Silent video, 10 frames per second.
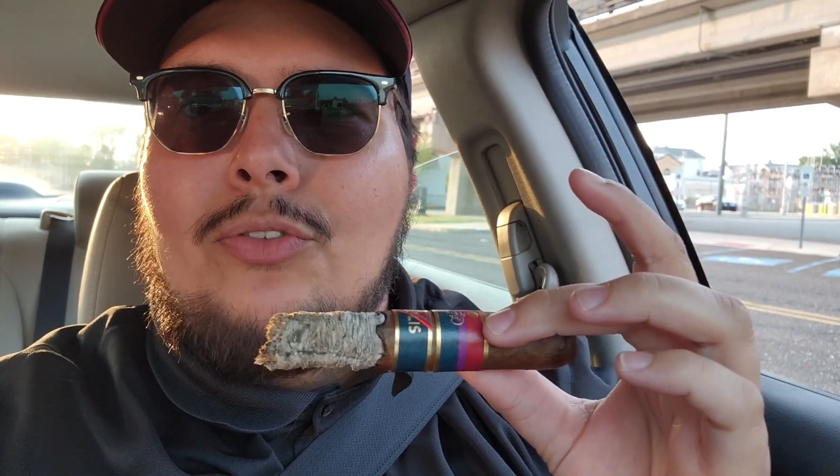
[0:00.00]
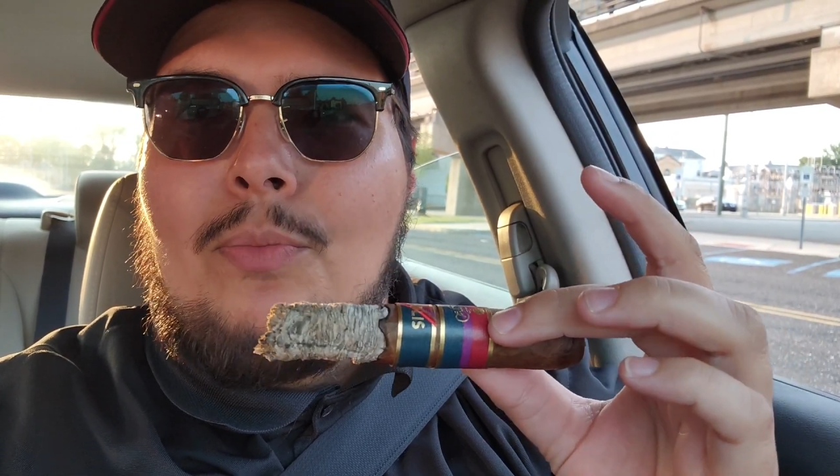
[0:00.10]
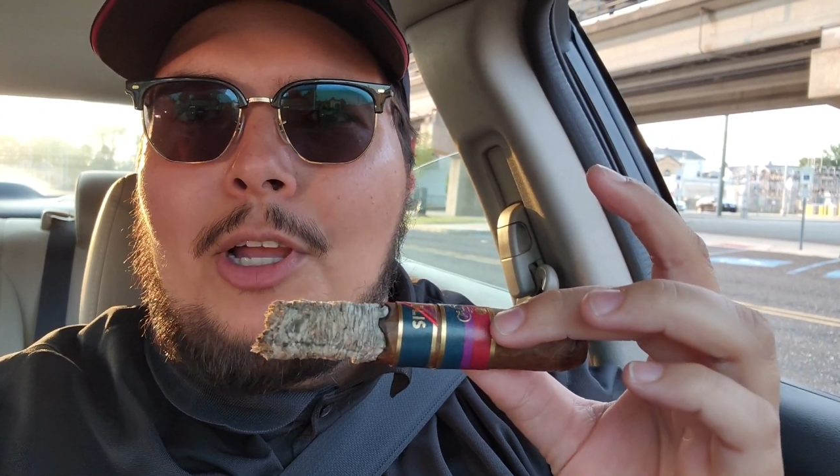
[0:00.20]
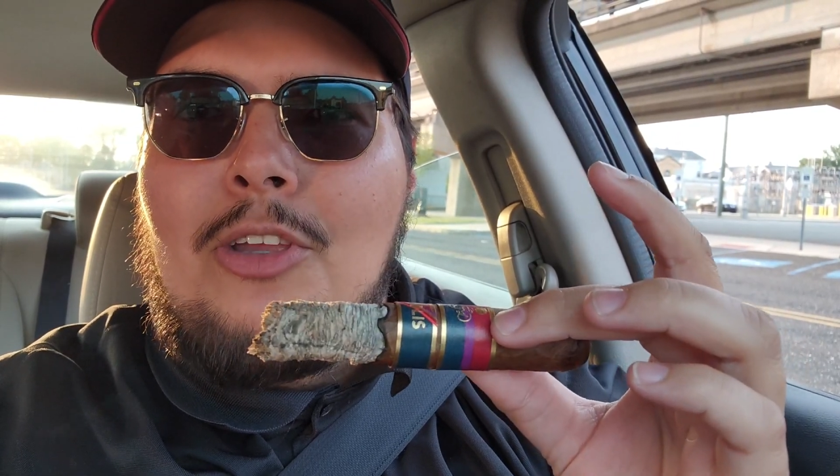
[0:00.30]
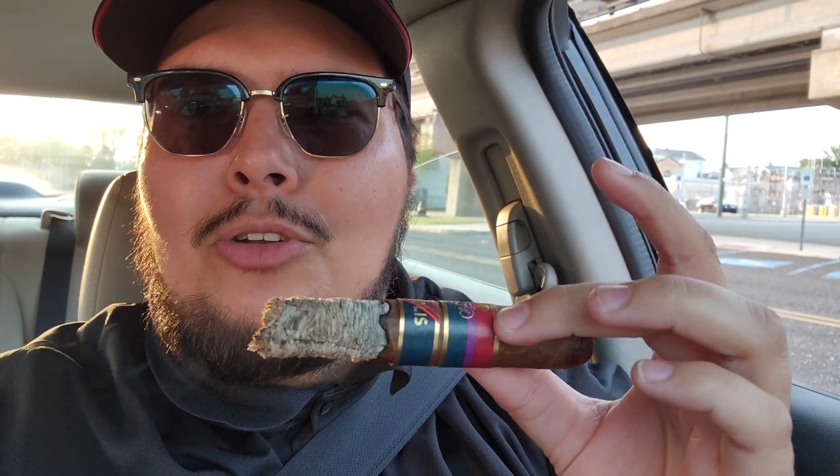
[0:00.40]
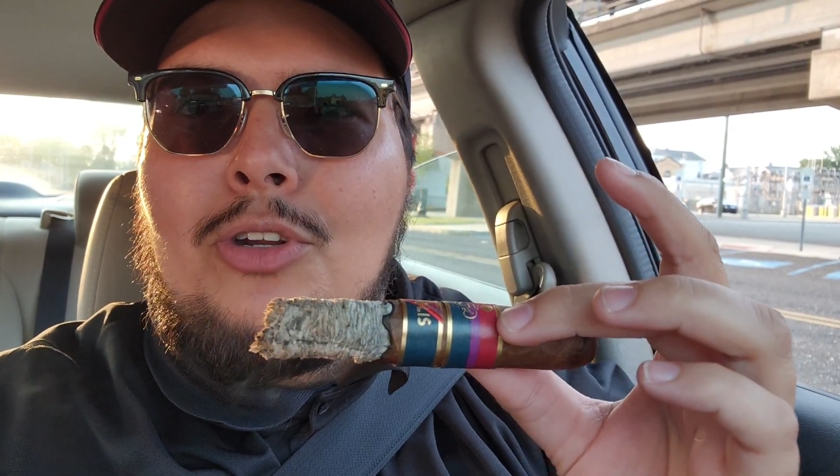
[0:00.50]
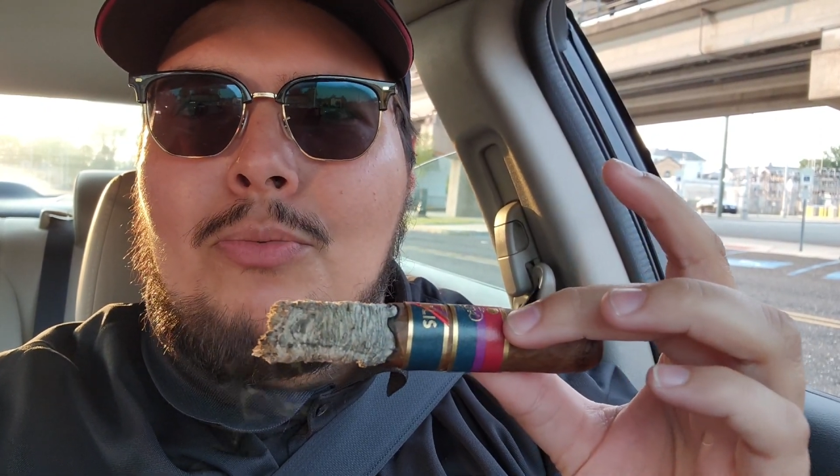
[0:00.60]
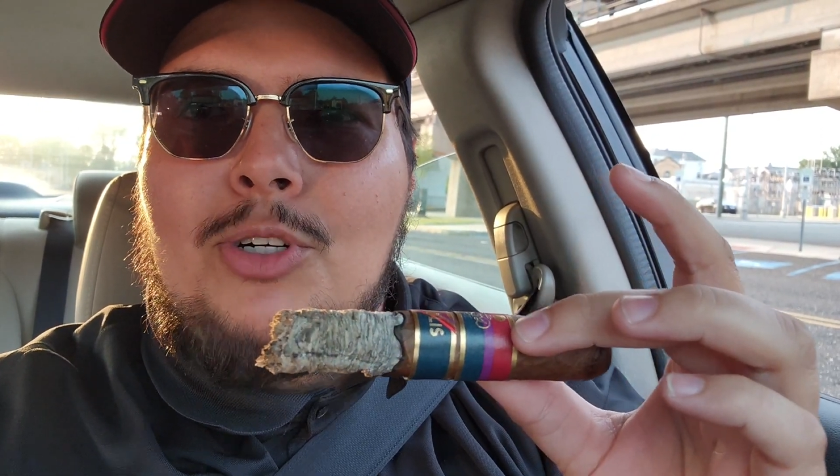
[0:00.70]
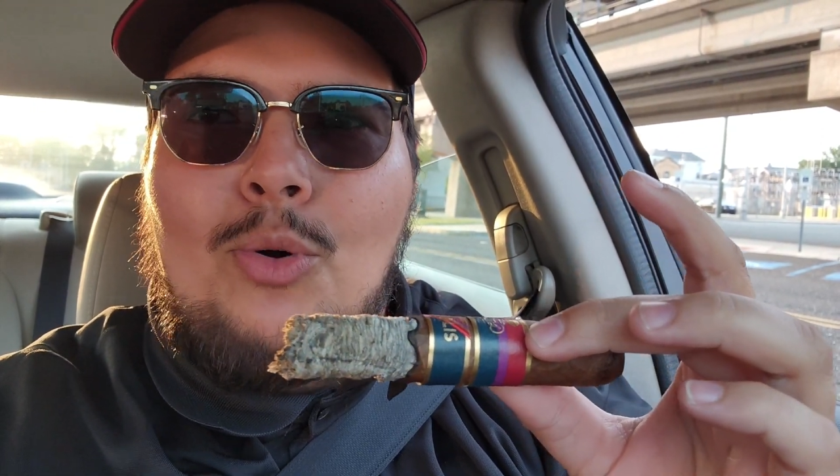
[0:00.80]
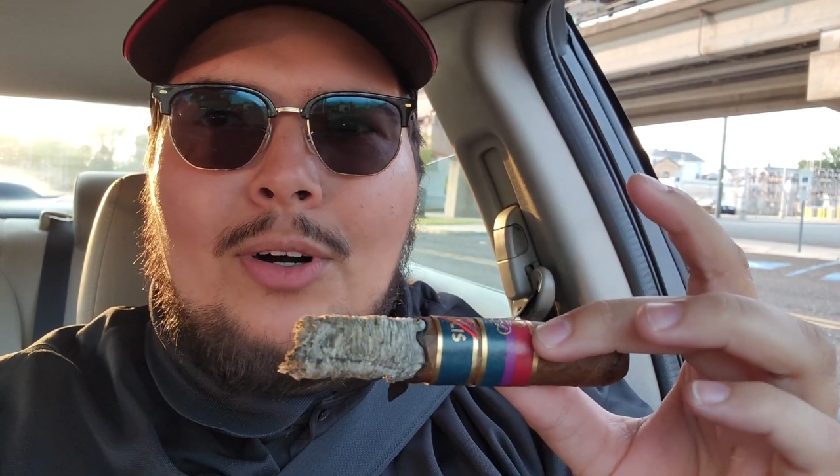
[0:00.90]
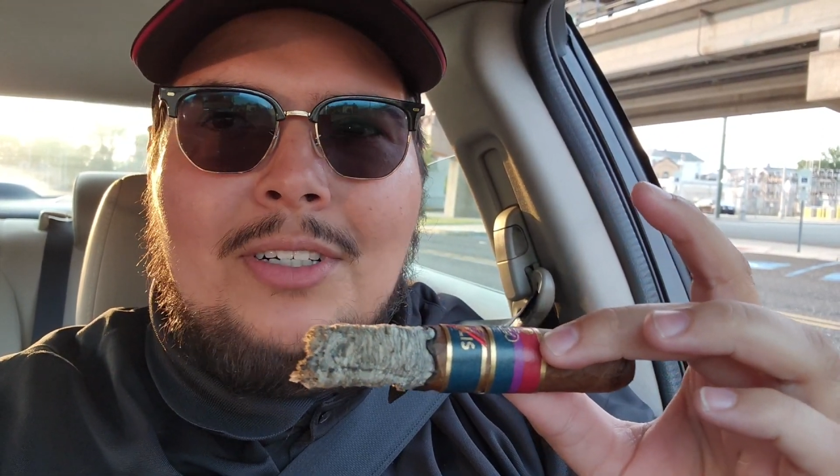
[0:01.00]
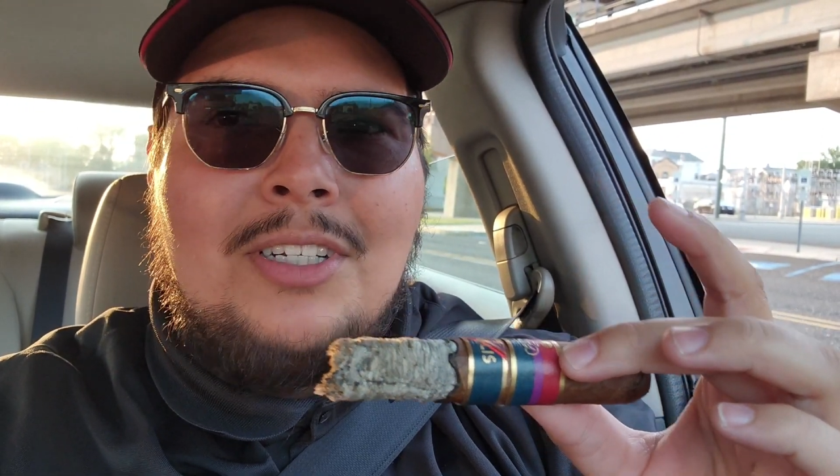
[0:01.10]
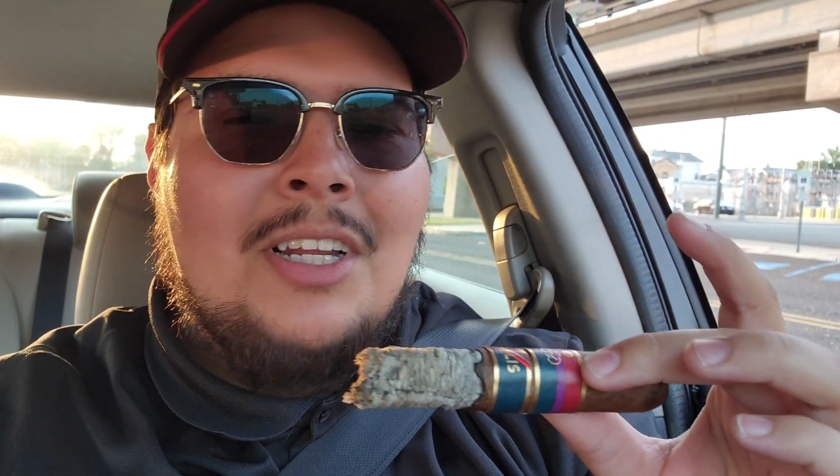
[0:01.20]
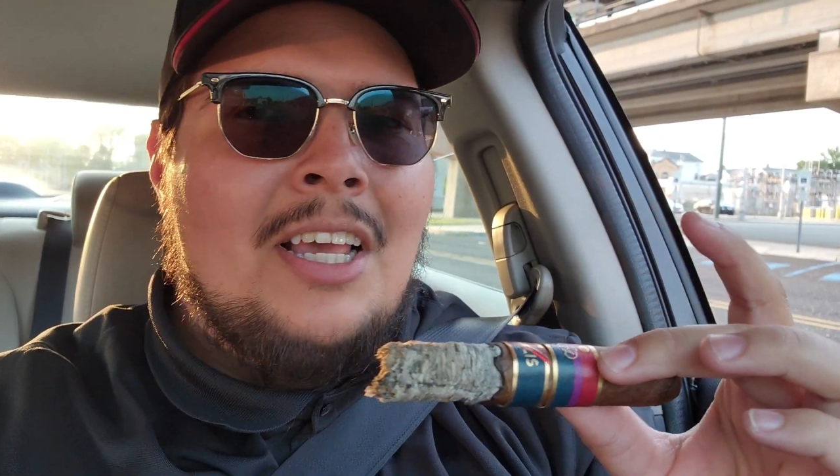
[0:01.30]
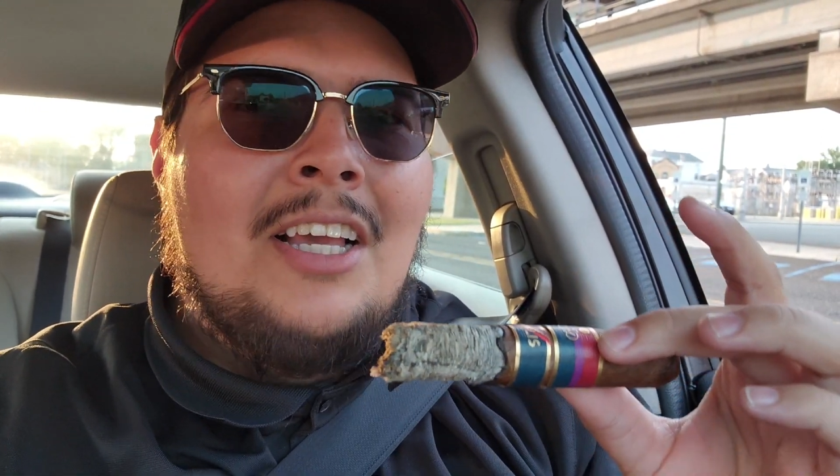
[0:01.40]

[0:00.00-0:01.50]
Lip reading: for my YouTube shorts.